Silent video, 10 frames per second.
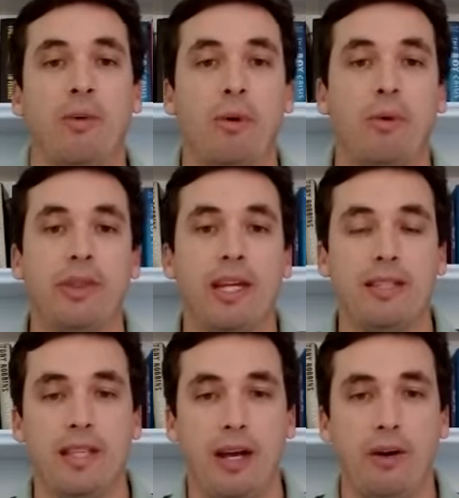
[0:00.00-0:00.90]
We would then
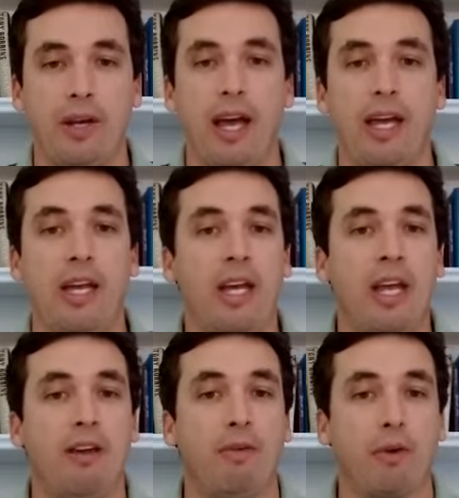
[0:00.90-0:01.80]
say, okay,
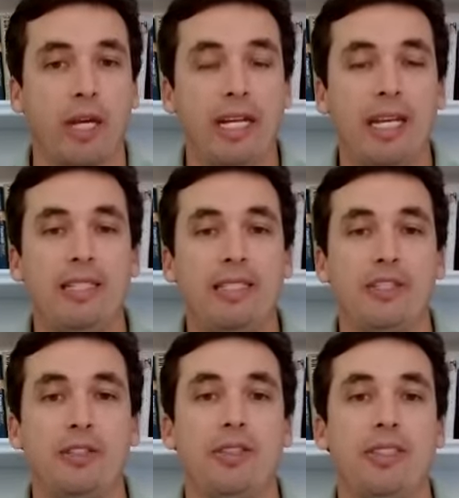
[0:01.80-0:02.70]
if we're going to get
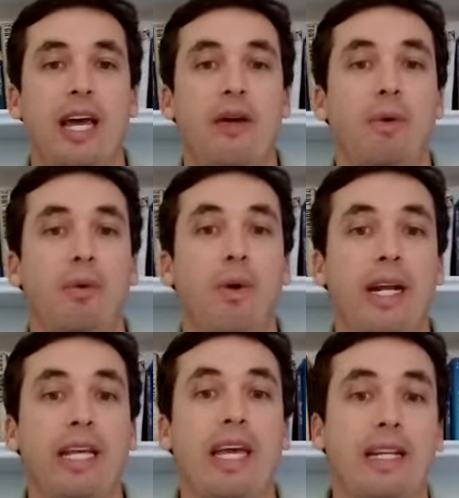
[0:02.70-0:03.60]
additional debt, we want
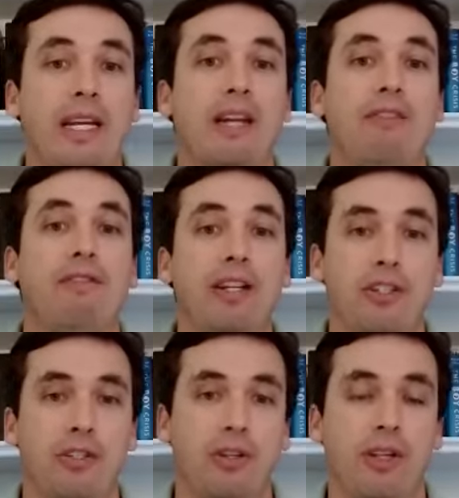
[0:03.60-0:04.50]
to get
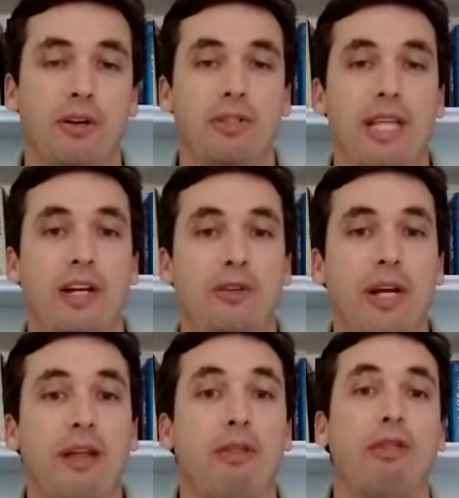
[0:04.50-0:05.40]
conventional loans, that
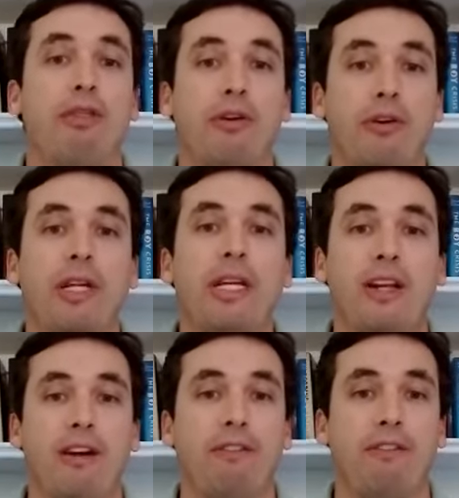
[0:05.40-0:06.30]
great
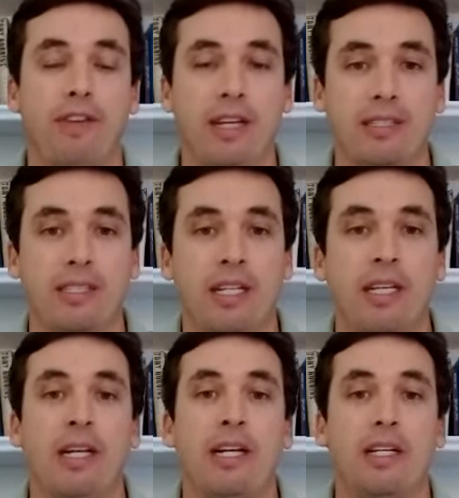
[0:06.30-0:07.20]
30-year fixed
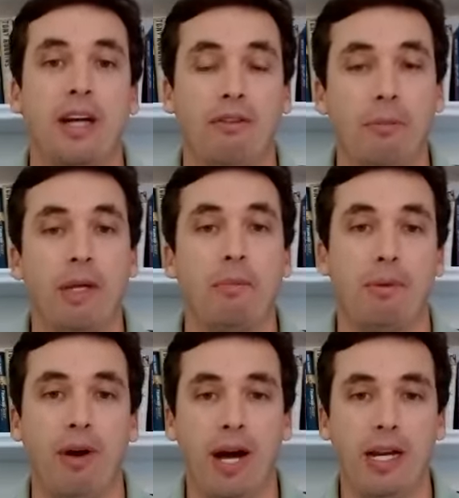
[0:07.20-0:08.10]
government
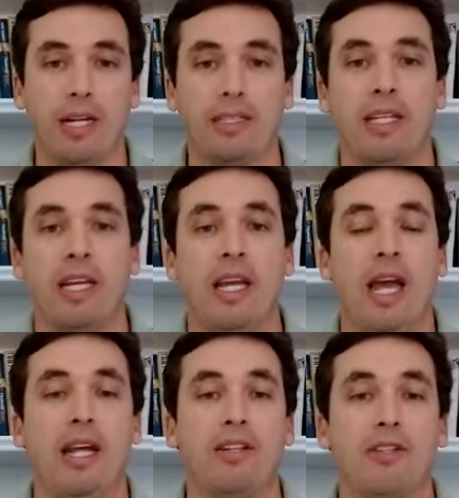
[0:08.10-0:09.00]
product.
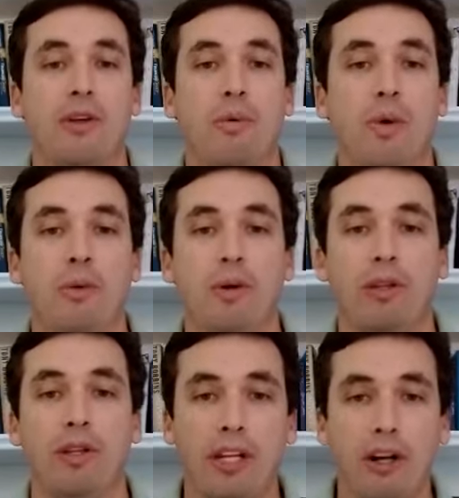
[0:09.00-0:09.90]
And so we would
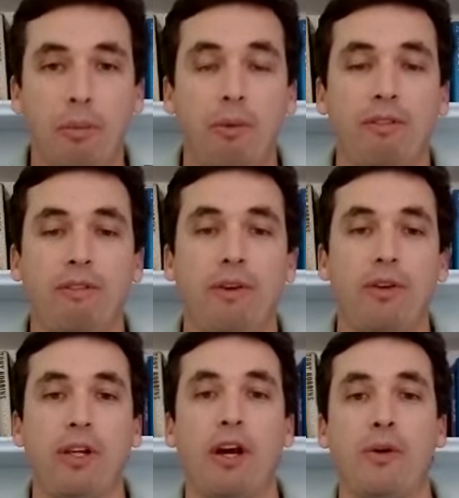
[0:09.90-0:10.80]
look at our
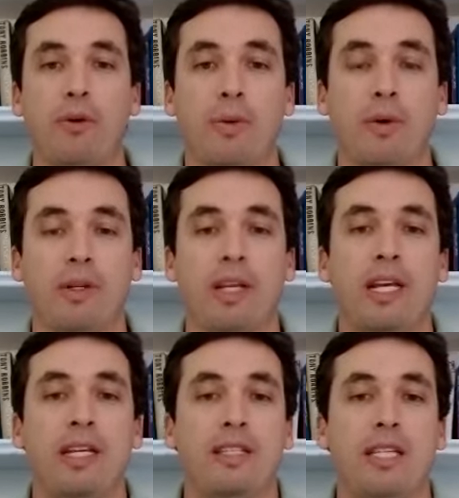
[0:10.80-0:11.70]
portfolio and we would
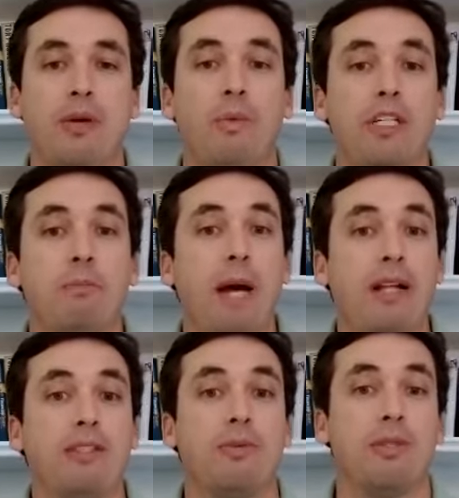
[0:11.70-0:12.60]
see which
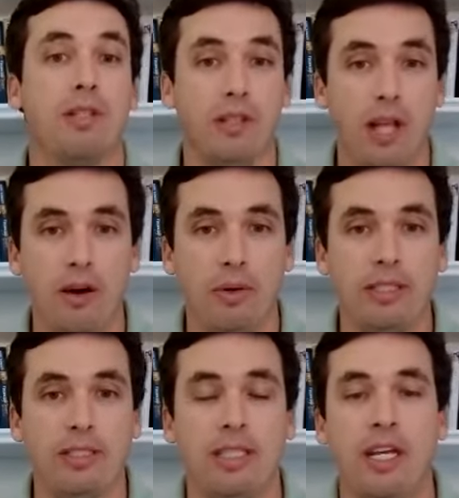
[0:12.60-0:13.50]
balance was the
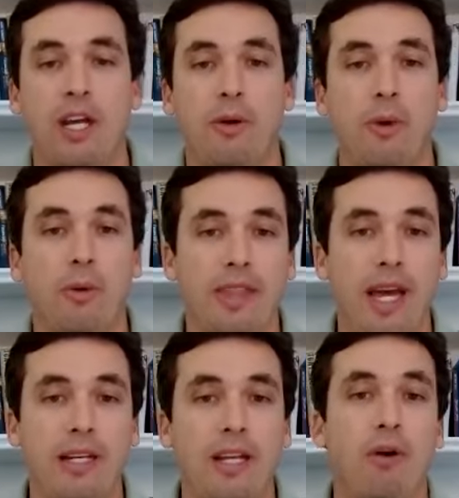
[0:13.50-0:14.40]
lowest. We would
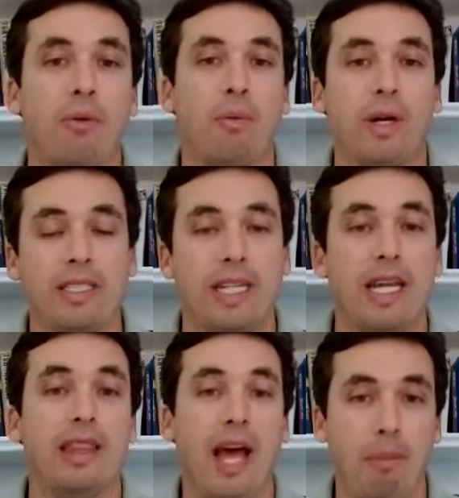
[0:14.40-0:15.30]
then go and work to
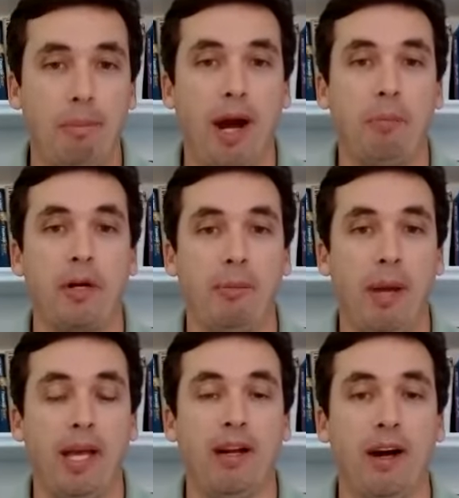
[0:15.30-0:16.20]
get that property
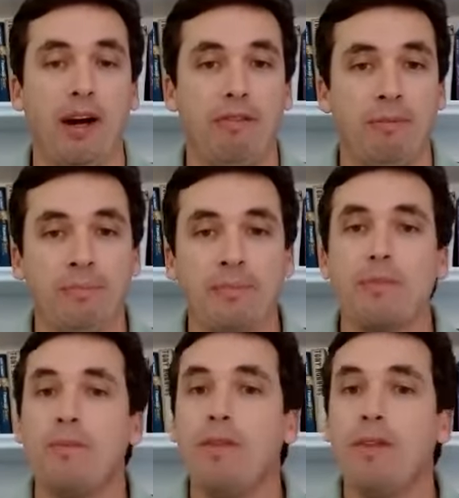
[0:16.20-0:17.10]
paid off,
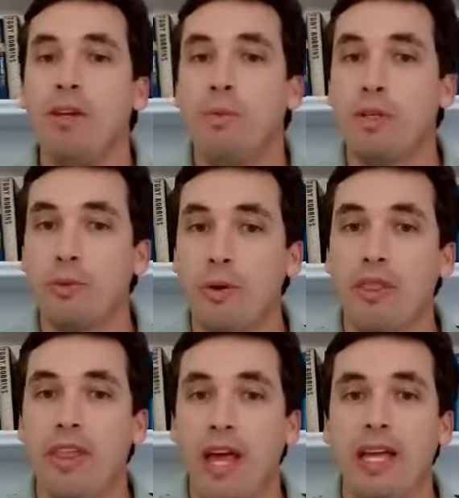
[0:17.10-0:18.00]
which
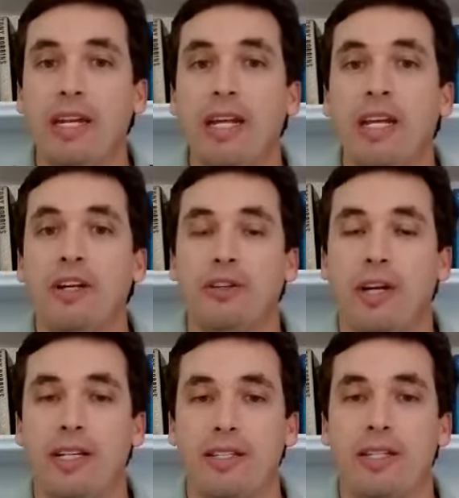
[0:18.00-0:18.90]
would then
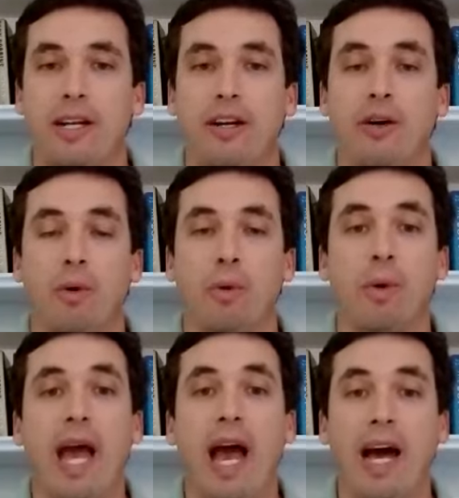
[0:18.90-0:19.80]
create a scenario where
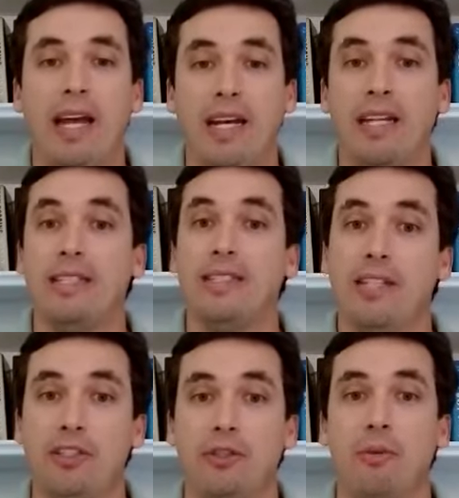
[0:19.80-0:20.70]
we had an
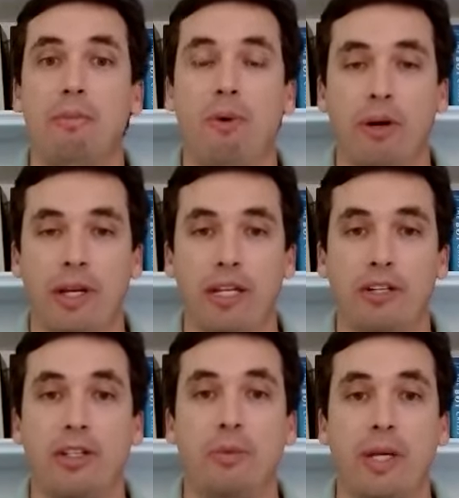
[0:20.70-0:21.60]
additional
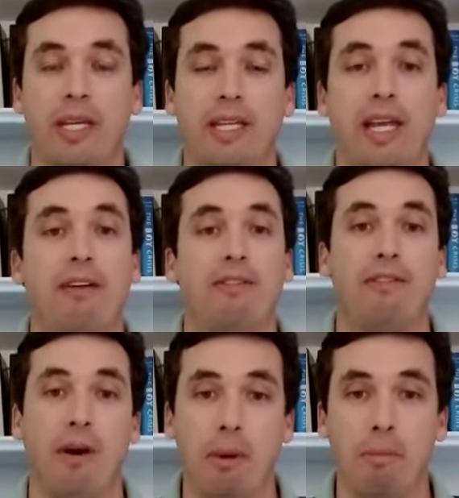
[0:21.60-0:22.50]
mortgage that we could get
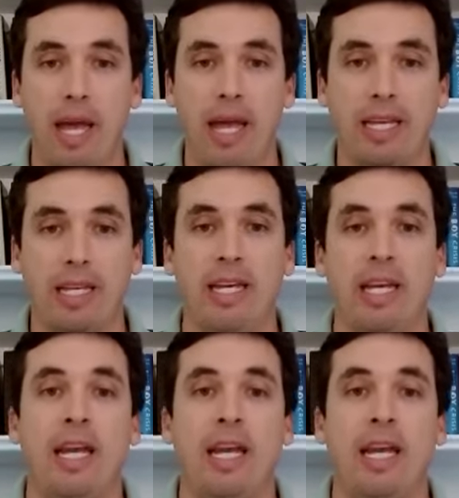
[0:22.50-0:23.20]
from a bank.